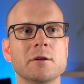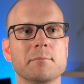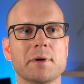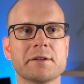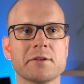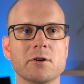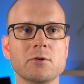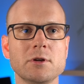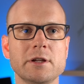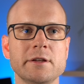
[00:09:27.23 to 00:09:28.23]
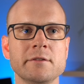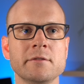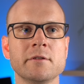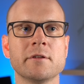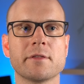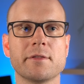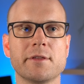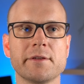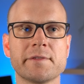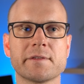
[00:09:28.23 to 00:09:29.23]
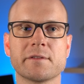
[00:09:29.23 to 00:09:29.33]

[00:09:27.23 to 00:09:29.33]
but only this